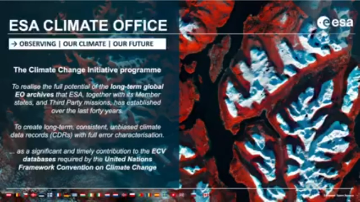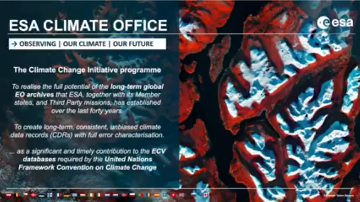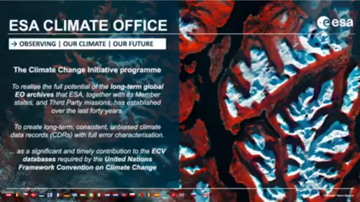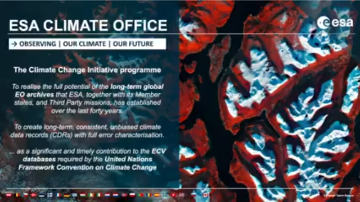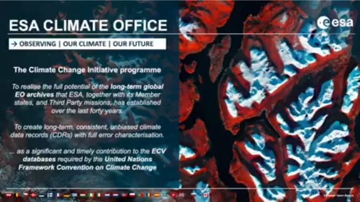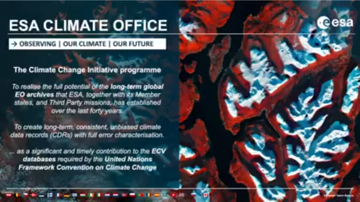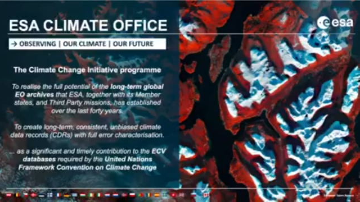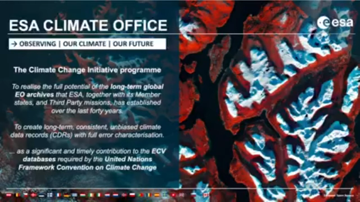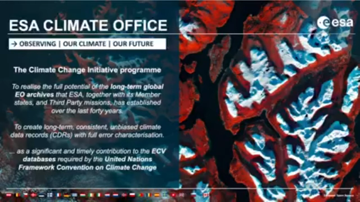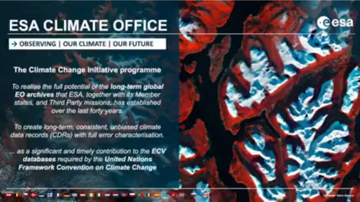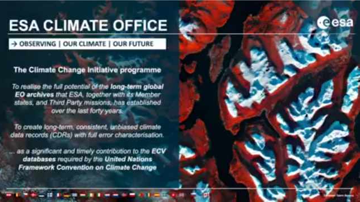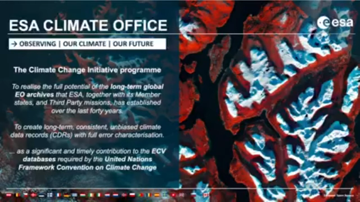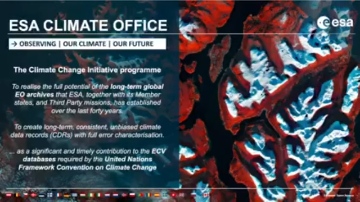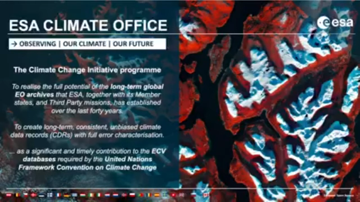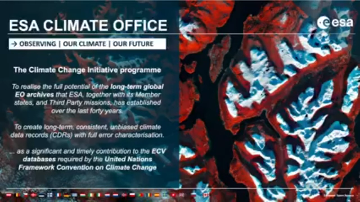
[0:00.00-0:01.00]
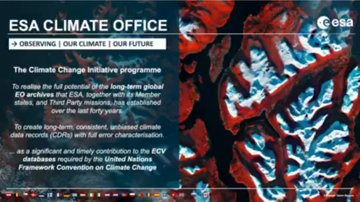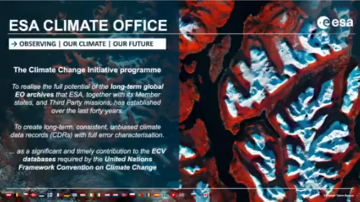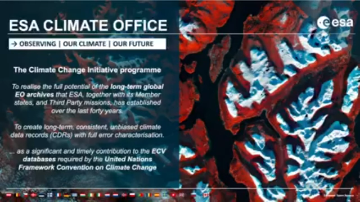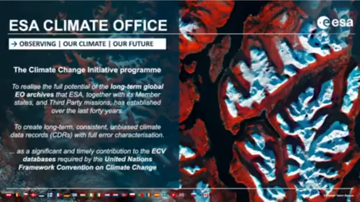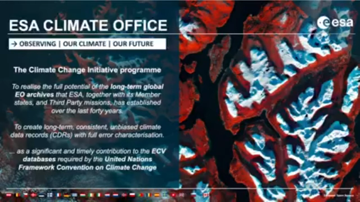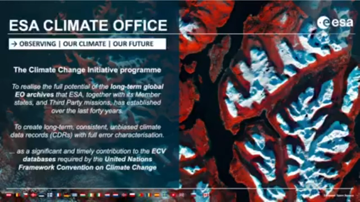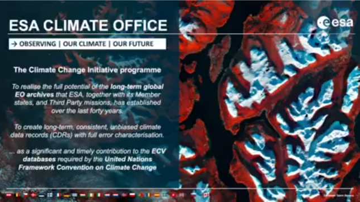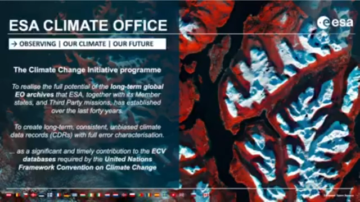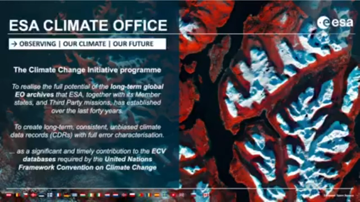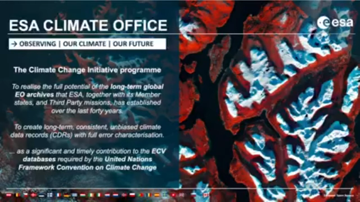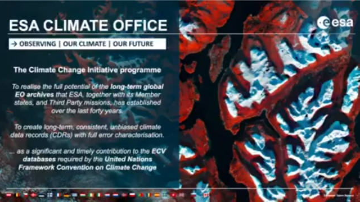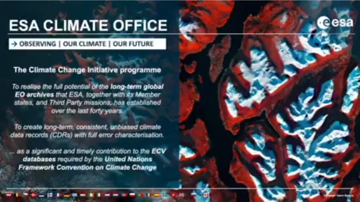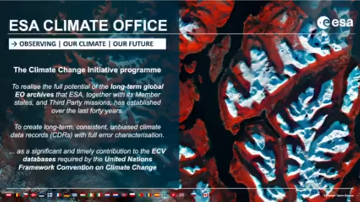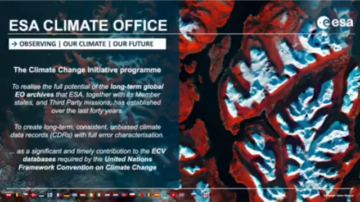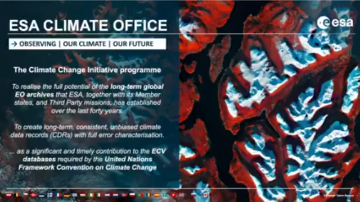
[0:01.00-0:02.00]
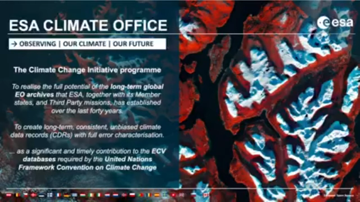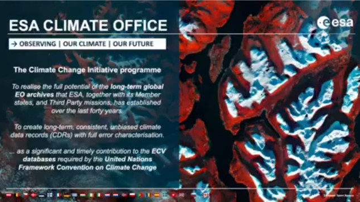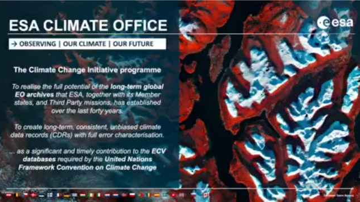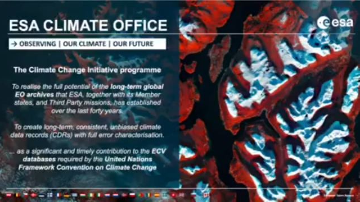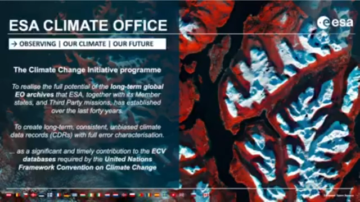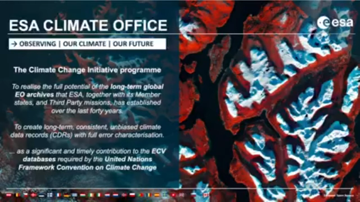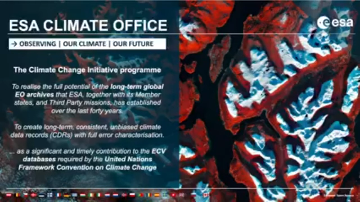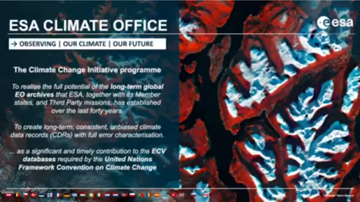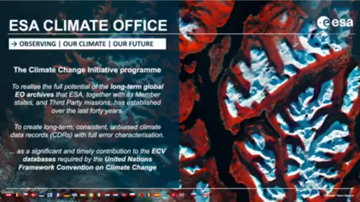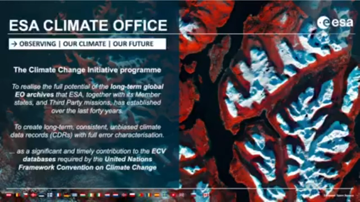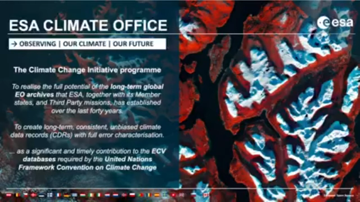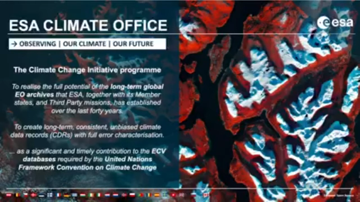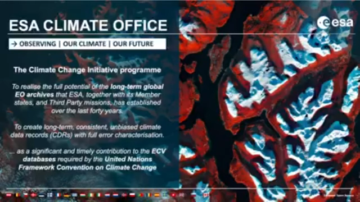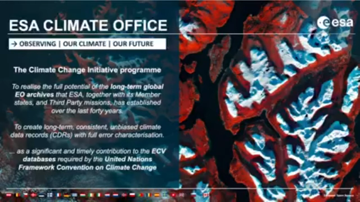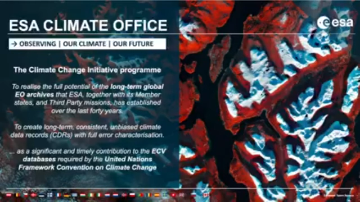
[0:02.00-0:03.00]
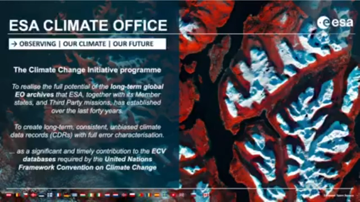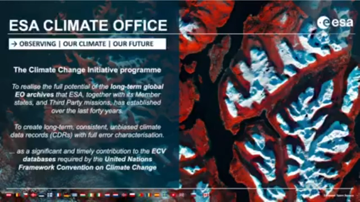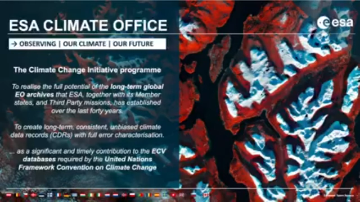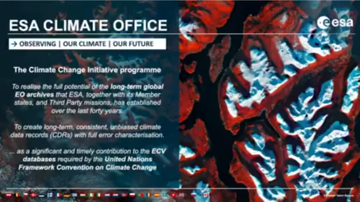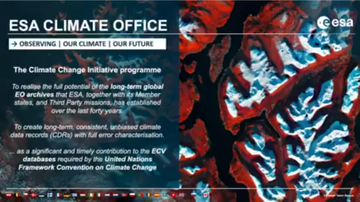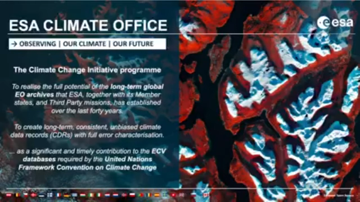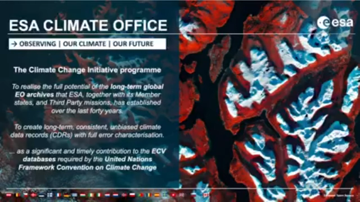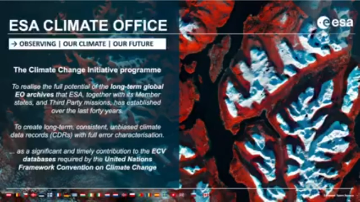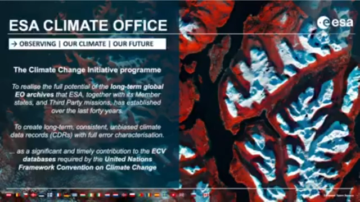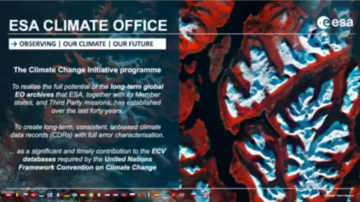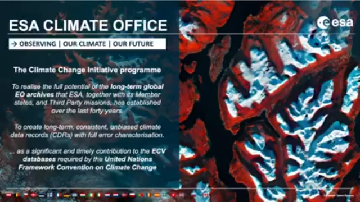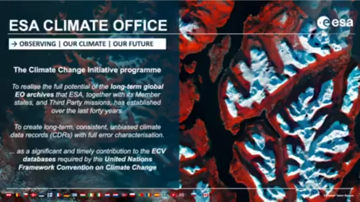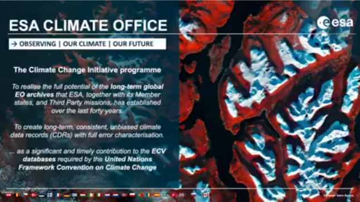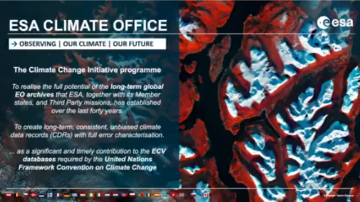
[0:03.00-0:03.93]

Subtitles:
[unreadable: no face in view]